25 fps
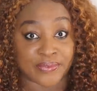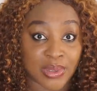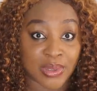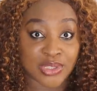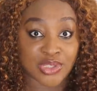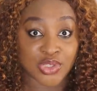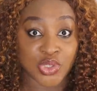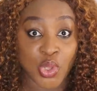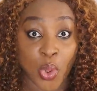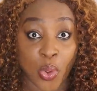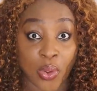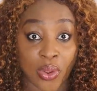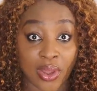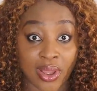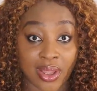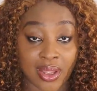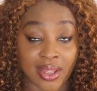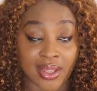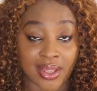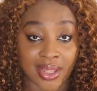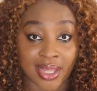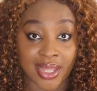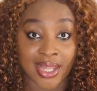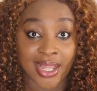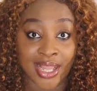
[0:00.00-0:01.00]
But no,
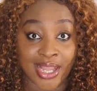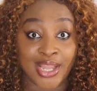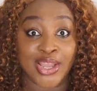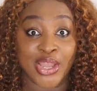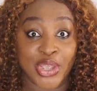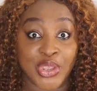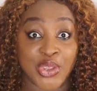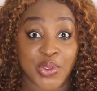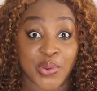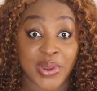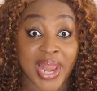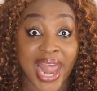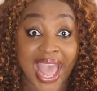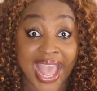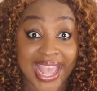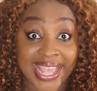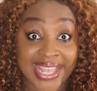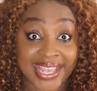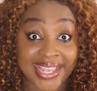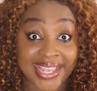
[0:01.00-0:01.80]
you lie.